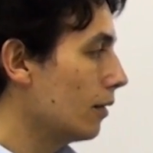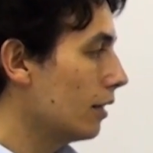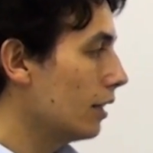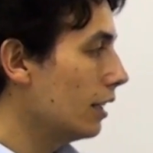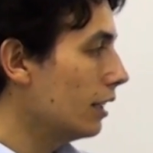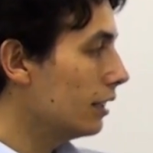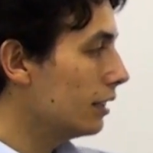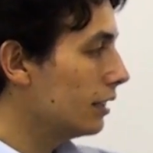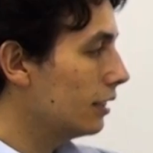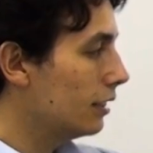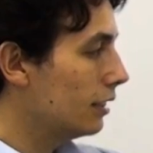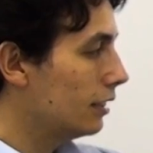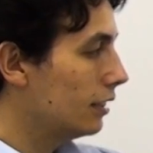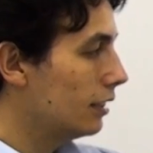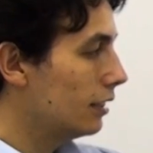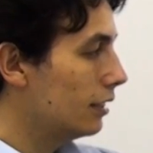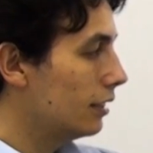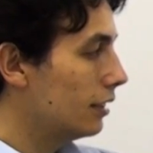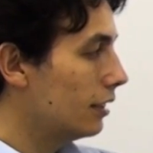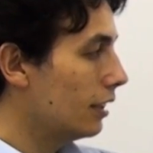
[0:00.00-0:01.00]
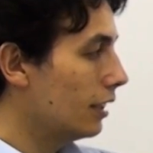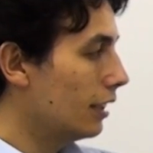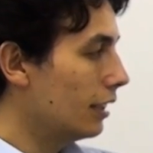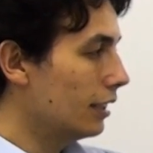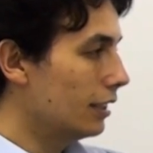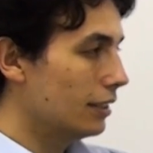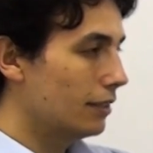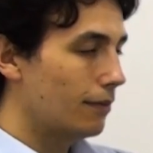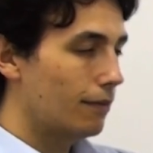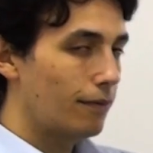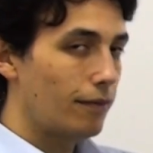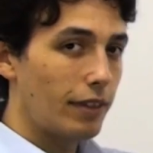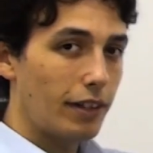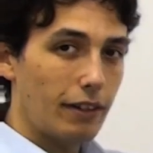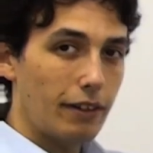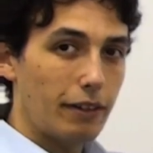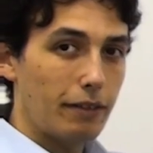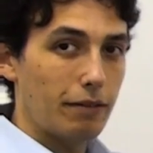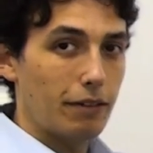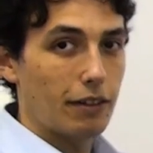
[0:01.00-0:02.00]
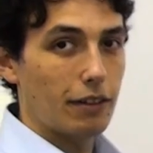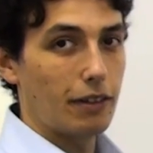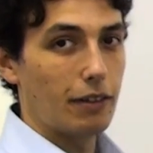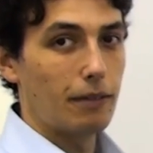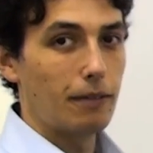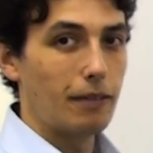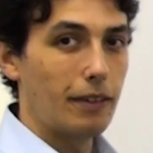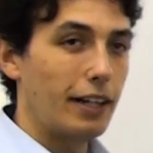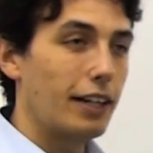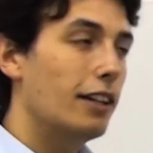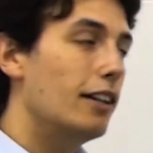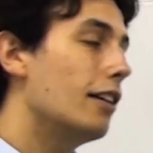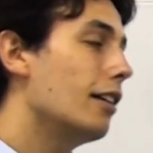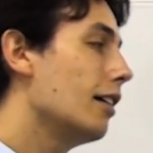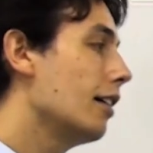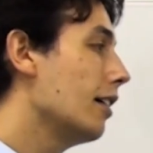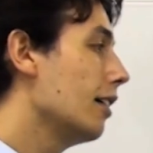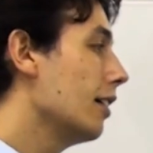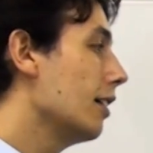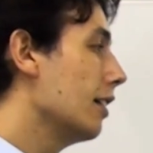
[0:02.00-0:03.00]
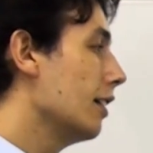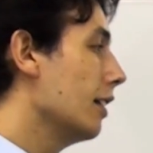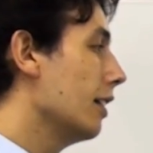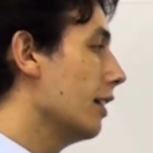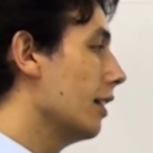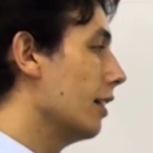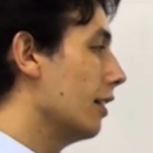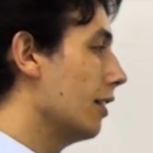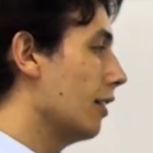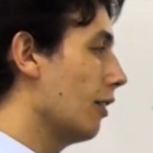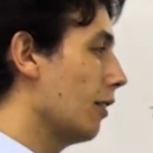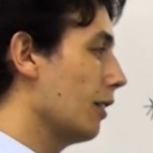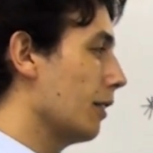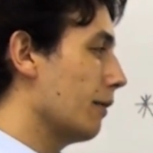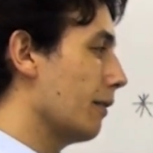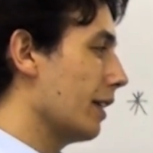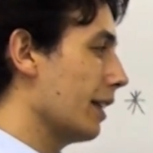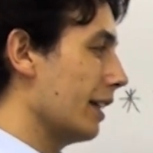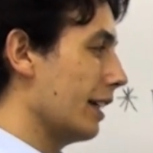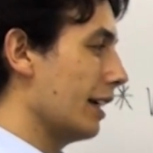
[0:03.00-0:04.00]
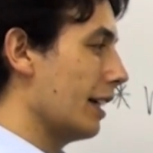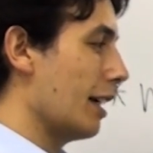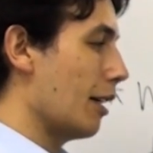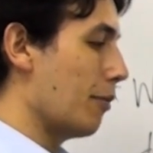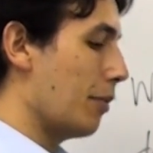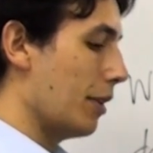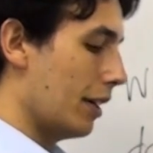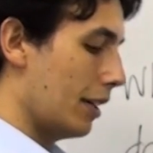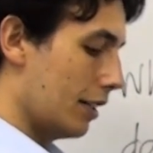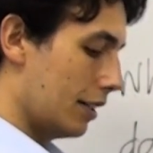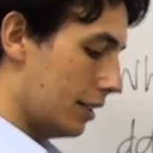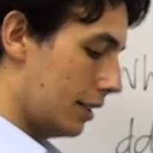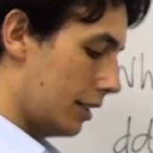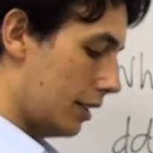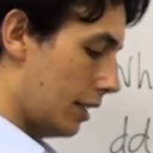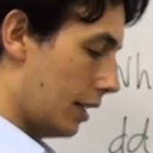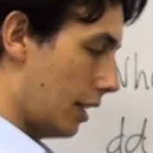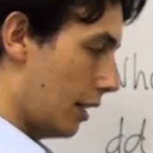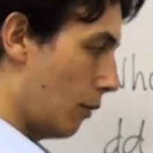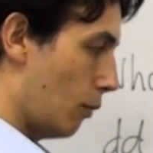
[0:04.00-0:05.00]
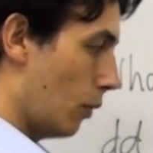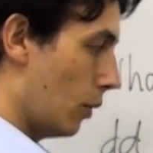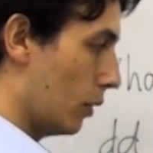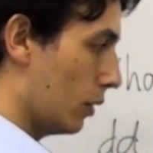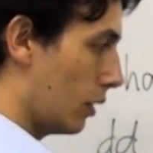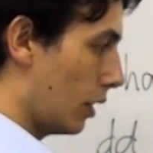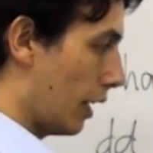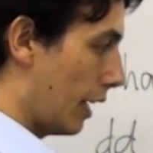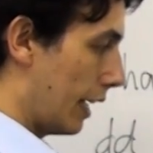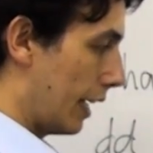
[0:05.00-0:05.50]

This is very, very rare. It only really appears in words